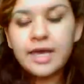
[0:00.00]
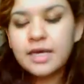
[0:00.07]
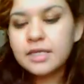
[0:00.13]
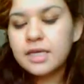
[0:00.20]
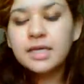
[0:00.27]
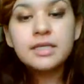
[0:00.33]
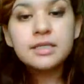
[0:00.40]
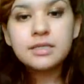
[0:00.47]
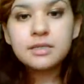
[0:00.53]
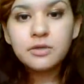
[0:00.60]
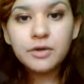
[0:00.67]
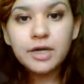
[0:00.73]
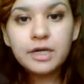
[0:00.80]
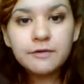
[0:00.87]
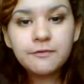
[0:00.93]
and it's
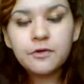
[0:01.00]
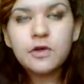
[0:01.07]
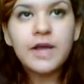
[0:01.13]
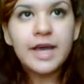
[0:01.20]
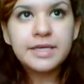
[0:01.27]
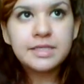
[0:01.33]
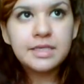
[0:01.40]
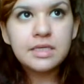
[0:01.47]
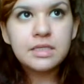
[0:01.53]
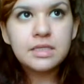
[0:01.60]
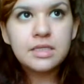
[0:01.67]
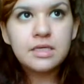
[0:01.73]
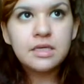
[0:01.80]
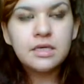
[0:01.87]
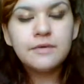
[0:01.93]
great for
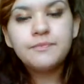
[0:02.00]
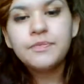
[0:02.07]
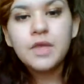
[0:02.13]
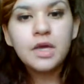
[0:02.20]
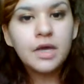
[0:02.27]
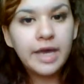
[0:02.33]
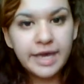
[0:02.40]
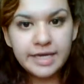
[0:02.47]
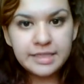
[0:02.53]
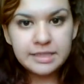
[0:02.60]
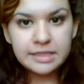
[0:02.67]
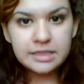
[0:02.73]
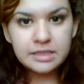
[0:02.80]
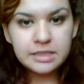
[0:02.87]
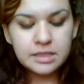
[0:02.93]
SAT,
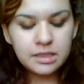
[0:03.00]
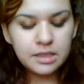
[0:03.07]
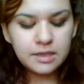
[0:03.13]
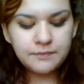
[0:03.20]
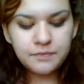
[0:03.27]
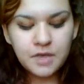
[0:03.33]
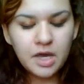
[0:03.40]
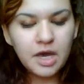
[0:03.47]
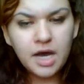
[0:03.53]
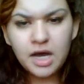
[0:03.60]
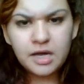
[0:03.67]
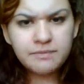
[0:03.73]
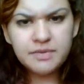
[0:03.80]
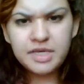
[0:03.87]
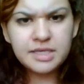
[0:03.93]
ACT,
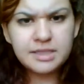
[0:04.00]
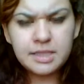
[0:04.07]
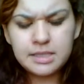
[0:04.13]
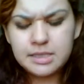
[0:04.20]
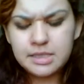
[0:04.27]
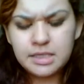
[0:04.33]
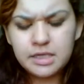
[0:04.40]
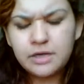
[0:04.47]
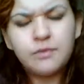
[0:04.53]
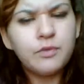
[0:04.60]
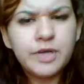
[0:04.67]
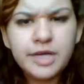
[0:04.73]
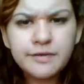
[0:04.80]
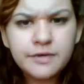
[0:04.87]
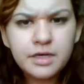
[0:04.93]
PSAT,
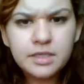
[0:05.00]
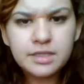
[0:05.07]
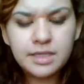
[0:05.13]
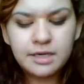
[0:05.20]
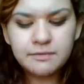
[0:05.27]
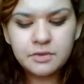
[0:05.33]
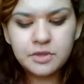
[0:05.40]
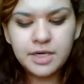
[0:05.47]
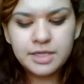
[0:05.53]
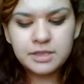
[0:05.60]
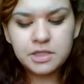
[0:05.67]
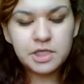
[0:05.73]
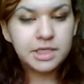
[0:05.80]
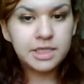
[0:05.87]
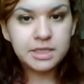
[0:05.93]
whatever exam you guys
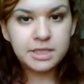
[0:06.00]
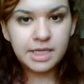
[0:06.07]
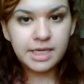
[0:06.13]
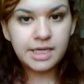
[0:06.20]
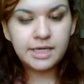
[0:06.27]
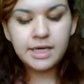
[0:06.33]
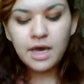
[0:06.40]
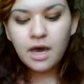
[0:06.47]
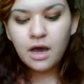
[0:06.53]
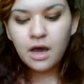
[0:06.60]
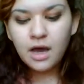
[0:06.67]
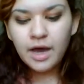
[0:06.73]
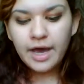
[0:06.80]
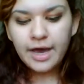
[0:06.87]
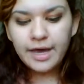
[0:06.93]
are going to take.
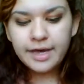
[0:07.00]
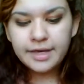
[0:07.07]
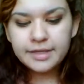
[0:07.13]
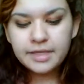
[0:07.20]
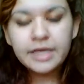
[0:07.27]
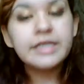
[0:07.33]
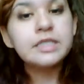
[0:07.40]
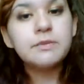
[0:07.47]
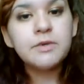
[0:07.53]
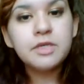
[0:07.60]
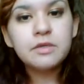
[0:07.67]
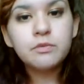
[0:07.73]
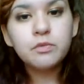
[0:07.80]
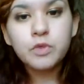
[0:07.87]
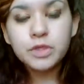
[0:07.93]
And it's
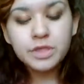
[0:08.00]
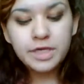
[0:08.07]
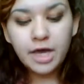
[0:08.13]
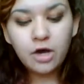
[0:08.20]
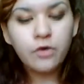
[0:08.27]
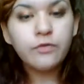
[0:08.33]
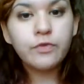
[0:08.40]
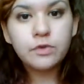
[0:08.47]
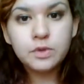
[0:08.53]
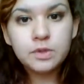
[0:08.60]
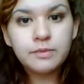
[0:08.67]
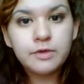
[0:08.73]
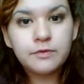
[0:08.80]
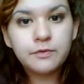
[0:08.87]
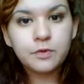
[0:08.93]
been really helpful
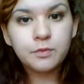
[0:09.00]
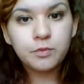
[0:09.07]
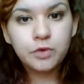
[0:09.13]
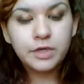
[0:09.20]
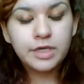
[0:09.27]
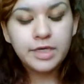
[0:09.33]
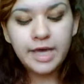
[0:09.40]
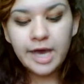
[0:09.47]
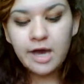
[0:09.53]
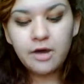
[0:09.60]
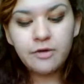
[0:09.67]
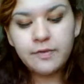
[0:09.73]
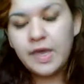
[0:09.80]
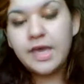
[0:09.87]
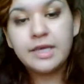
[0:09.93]
to me for
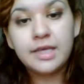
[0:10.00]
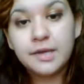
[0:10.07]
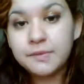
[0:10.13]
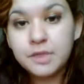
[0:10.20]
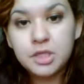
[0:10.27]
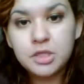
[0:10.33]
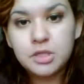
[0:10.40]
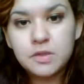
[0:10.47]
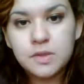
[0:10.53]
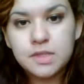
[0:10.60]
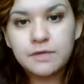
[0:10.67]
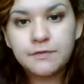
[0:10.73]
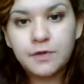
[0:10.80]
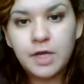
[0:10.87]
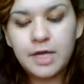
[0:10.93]
pre-cal and I'm going to use
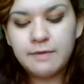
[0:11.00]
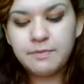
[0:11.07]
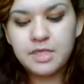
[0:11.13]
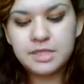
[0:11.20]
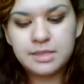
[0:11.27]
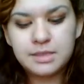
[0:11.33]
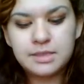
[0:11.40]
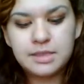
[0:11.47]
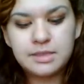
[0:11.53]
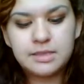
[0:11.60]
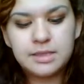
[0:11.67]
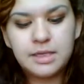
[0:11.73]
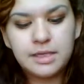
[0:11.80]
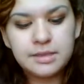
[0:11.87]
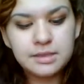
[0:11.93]
it for AP
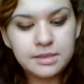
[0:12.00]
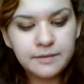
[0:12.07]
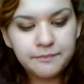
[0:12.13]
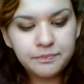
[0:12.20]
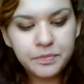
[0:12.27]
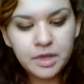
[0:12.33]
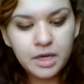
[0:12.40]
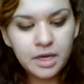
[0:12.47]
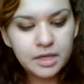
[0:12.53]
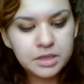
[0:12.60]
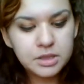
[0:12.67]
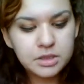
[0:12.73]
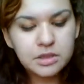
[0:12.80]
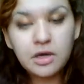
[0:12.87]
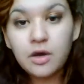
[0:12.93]
statistics.
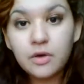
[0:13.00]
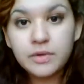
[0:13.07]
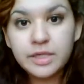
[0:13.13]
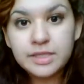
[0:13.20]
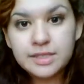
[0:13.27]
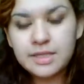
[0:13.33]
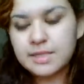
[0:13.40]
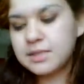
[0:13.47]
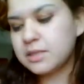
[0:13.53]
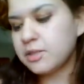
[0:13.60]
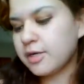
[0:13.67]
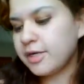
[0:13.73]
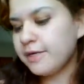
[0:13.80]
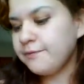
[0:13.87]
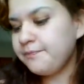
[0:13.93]
So let's get
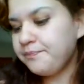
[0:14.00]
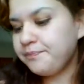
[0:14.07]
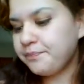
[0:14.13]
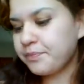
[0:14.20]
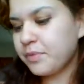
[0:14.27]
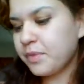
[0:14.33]
started.